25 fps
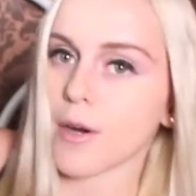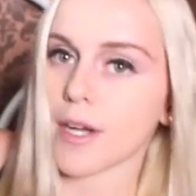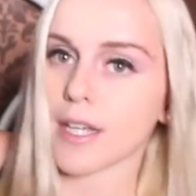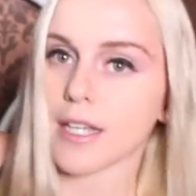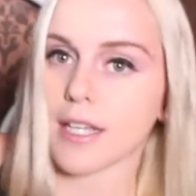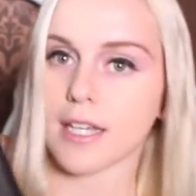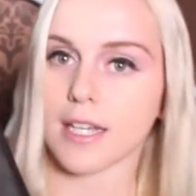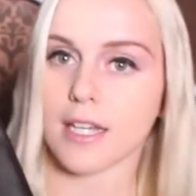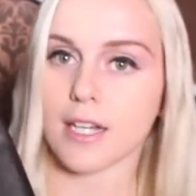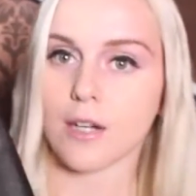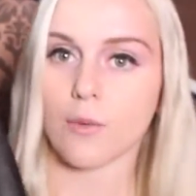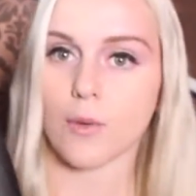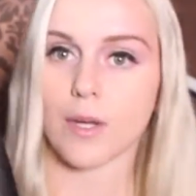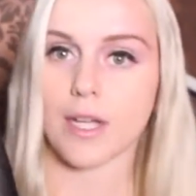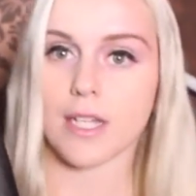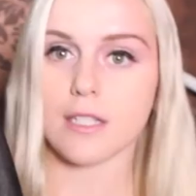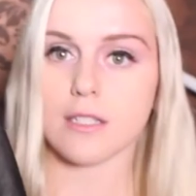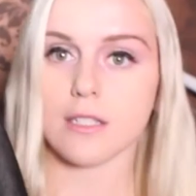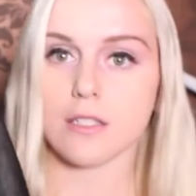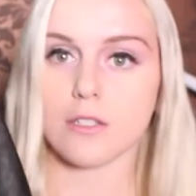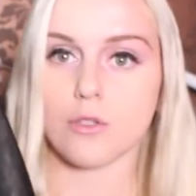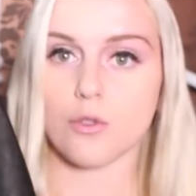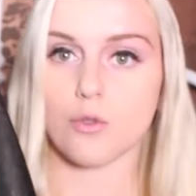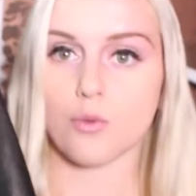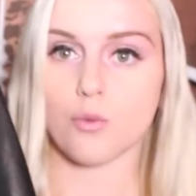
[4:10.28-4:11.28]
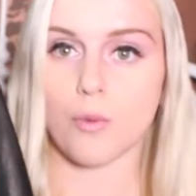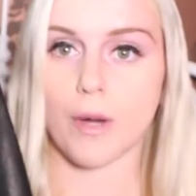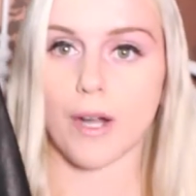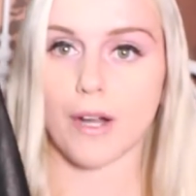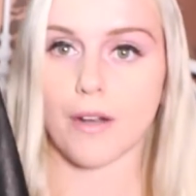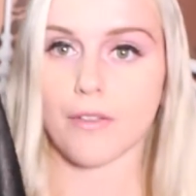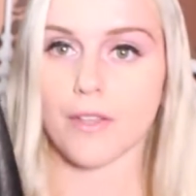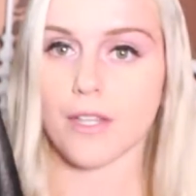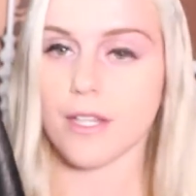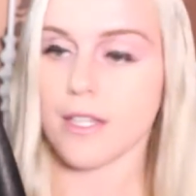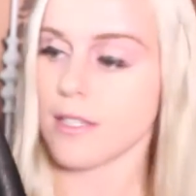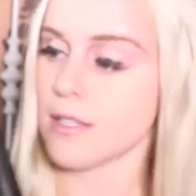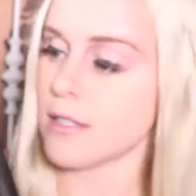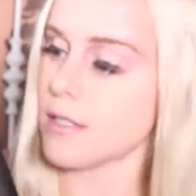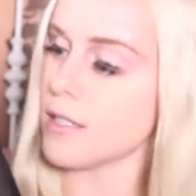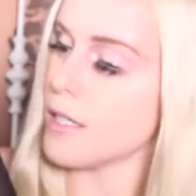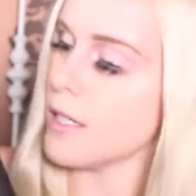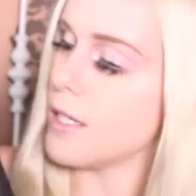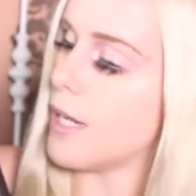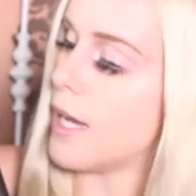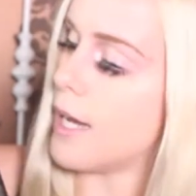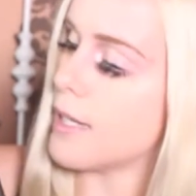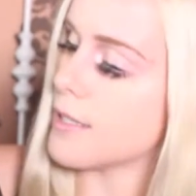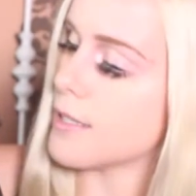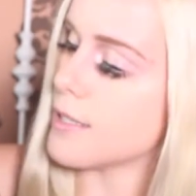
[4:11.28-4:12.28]
I can't wait to wear this. And
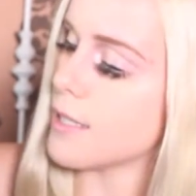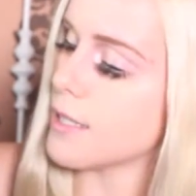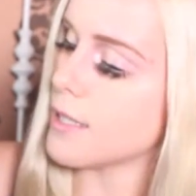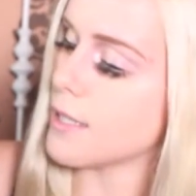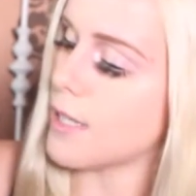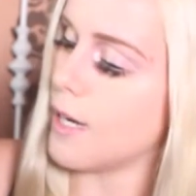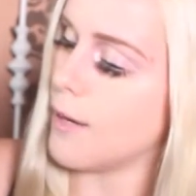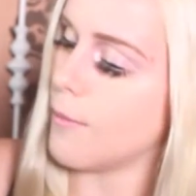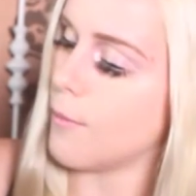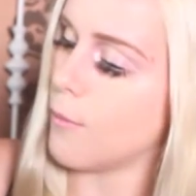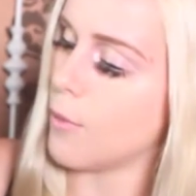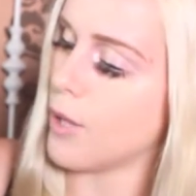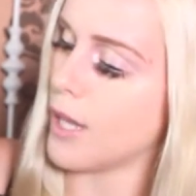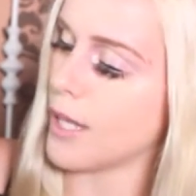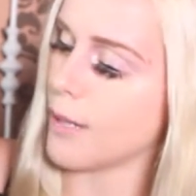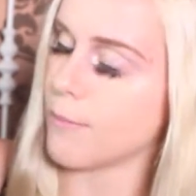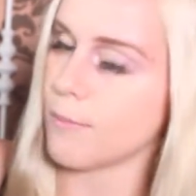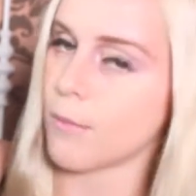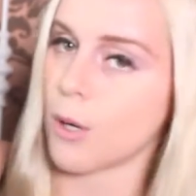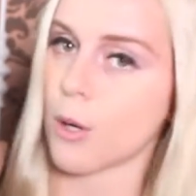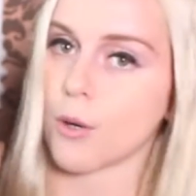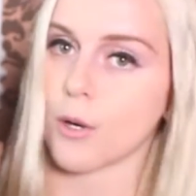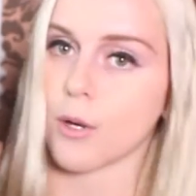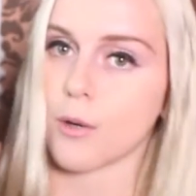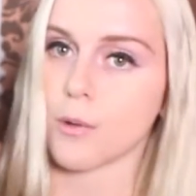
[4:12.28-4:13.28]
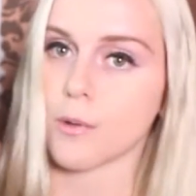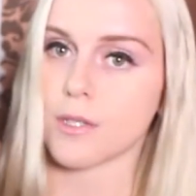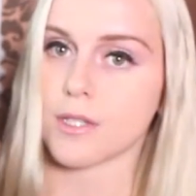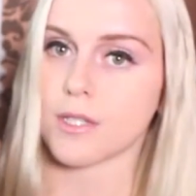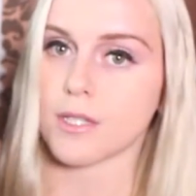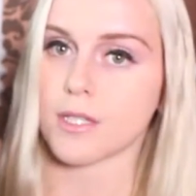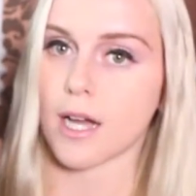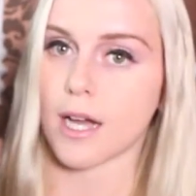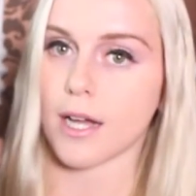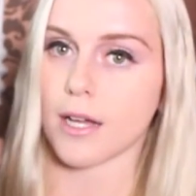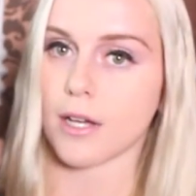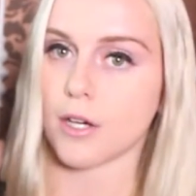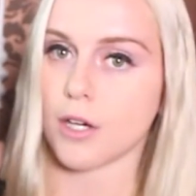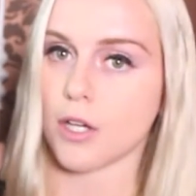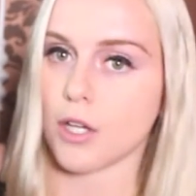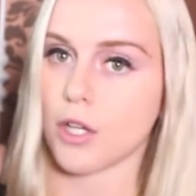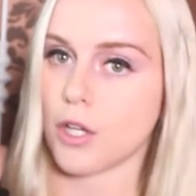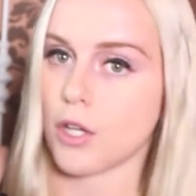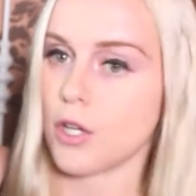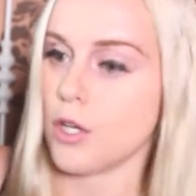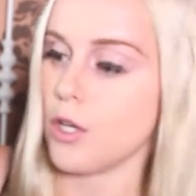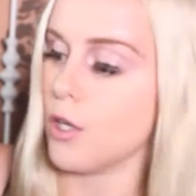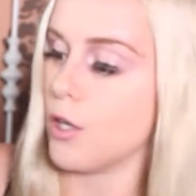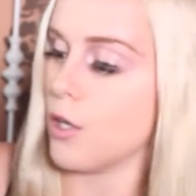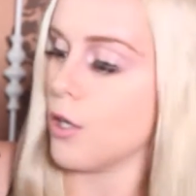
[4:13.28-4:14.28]
it has like that like moto
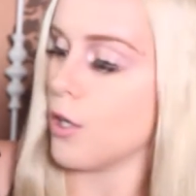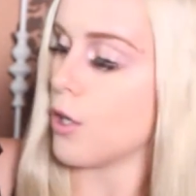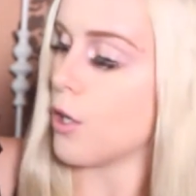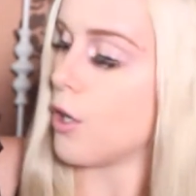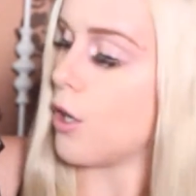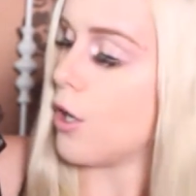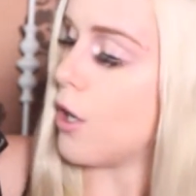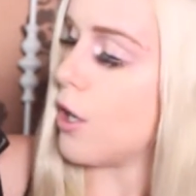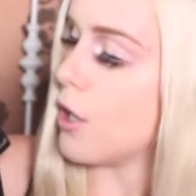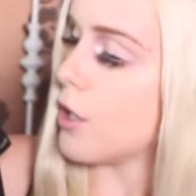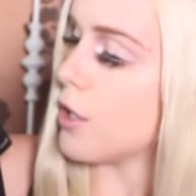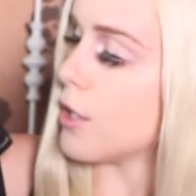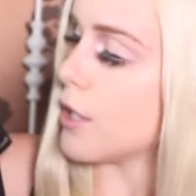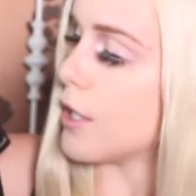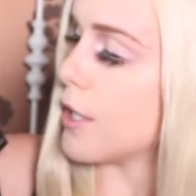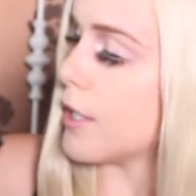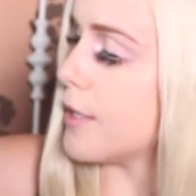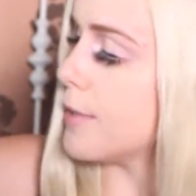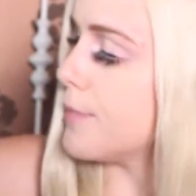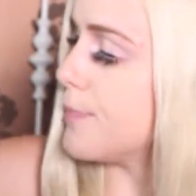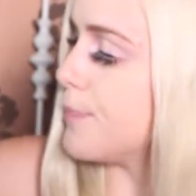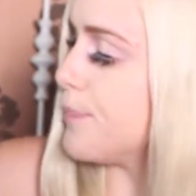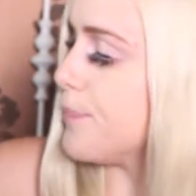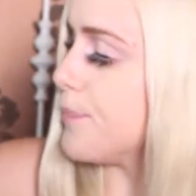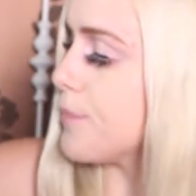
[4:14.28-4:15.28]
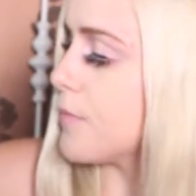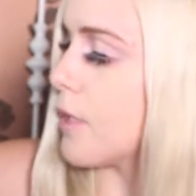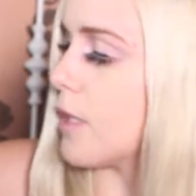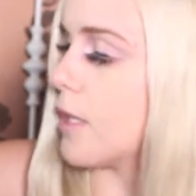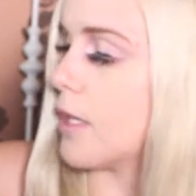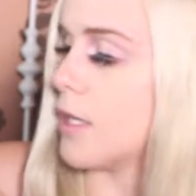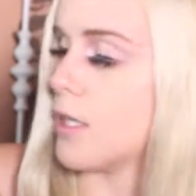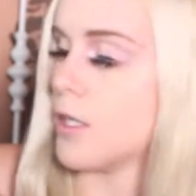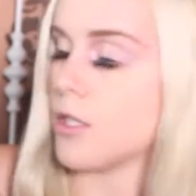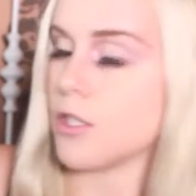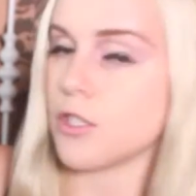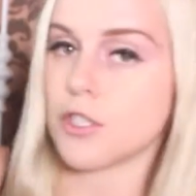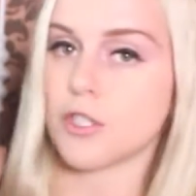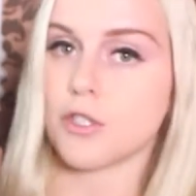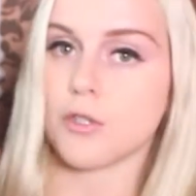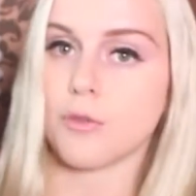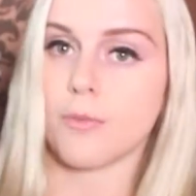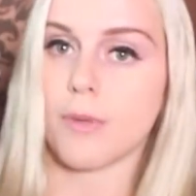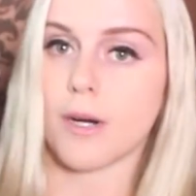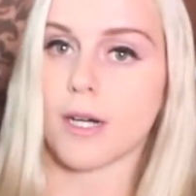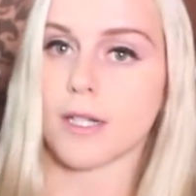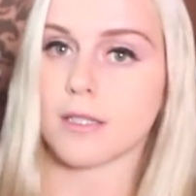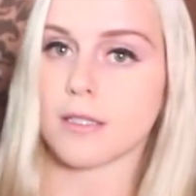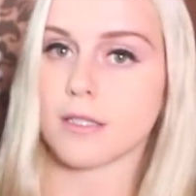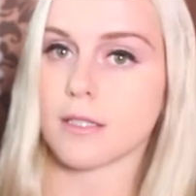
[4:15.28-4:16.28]
style collar, 2
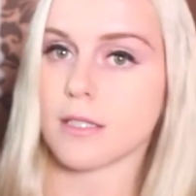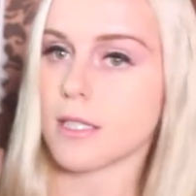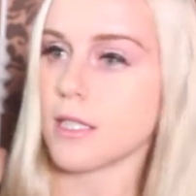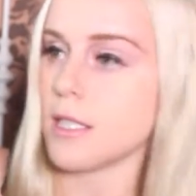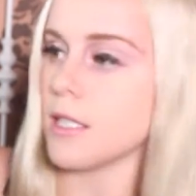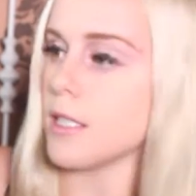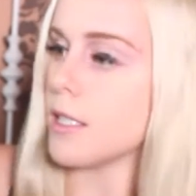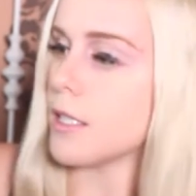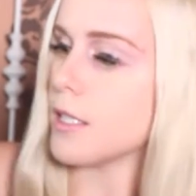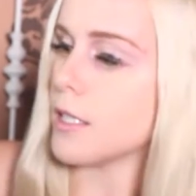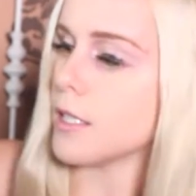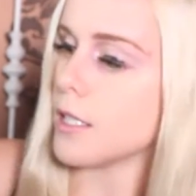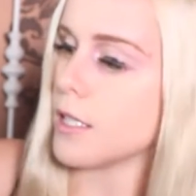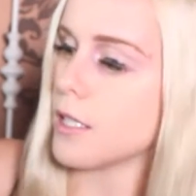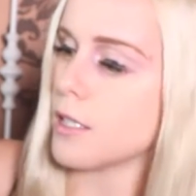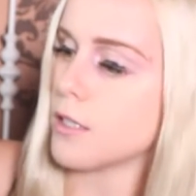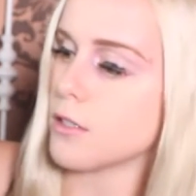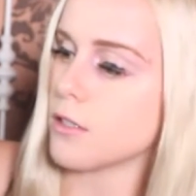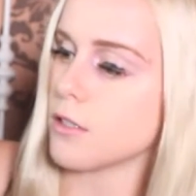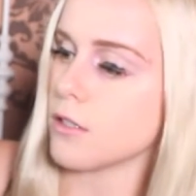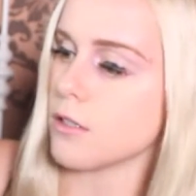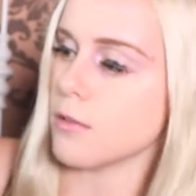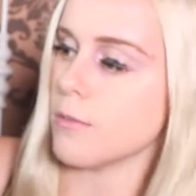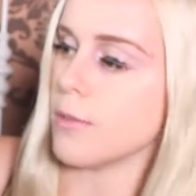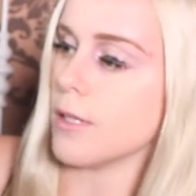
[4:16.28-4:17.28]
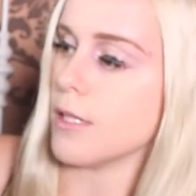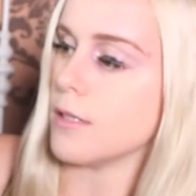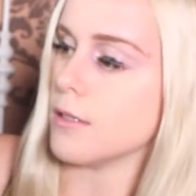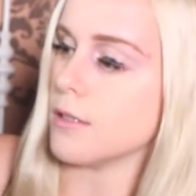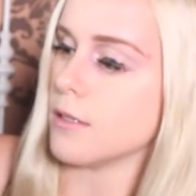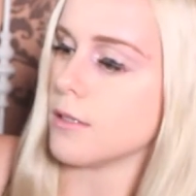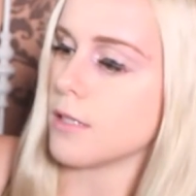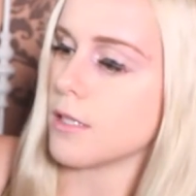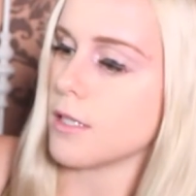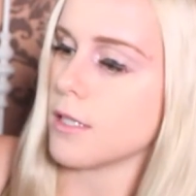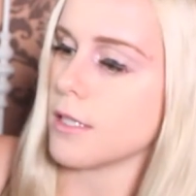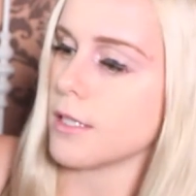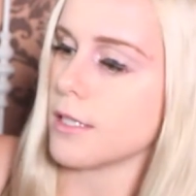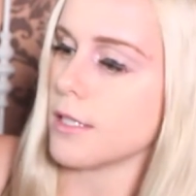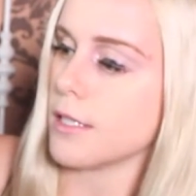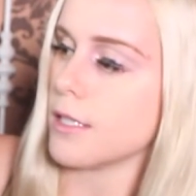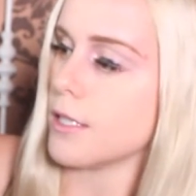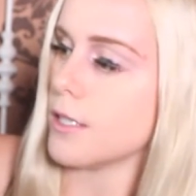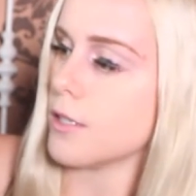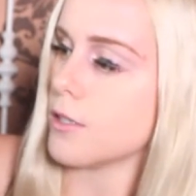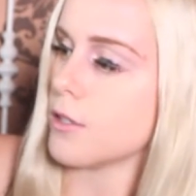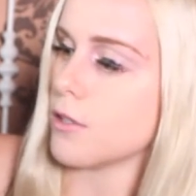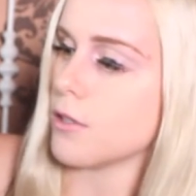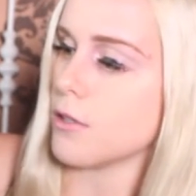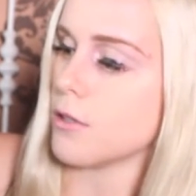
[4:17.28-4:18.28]
buttons here, 2 buttons
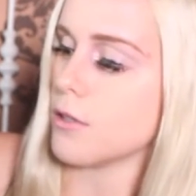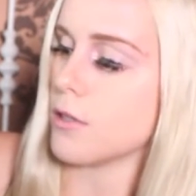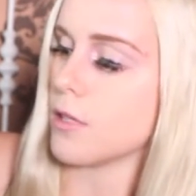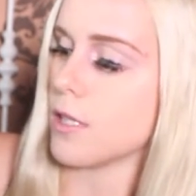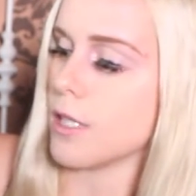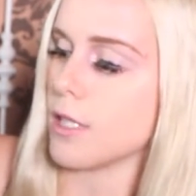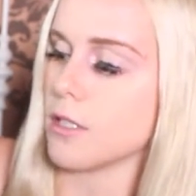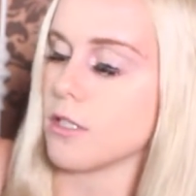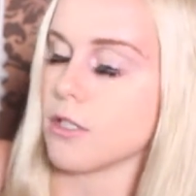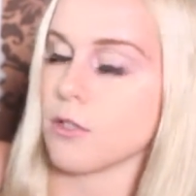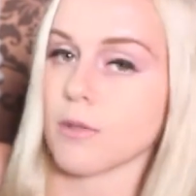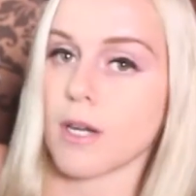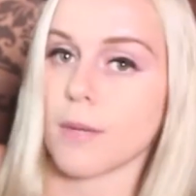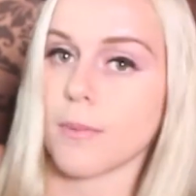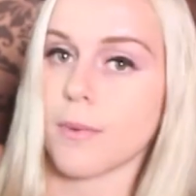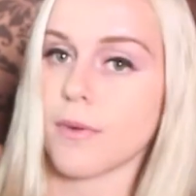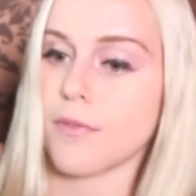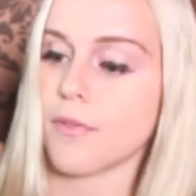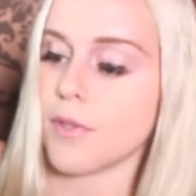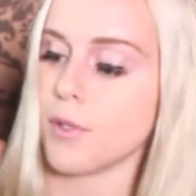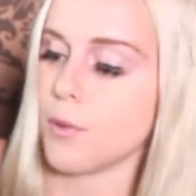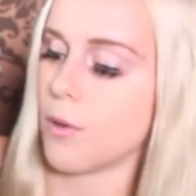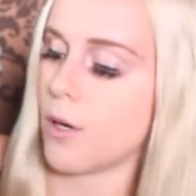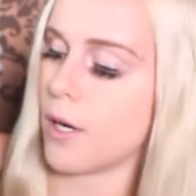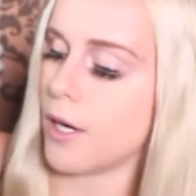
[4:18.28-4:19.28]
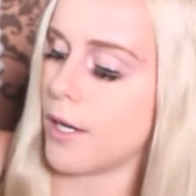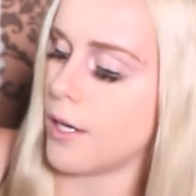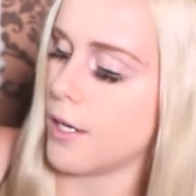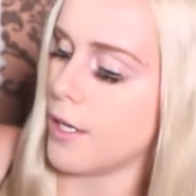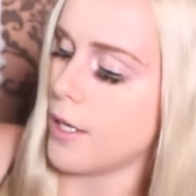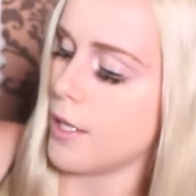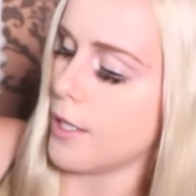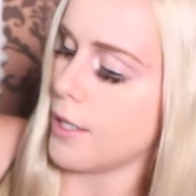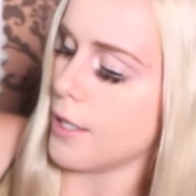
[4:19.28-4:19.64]
there, so you can like do it up if you want.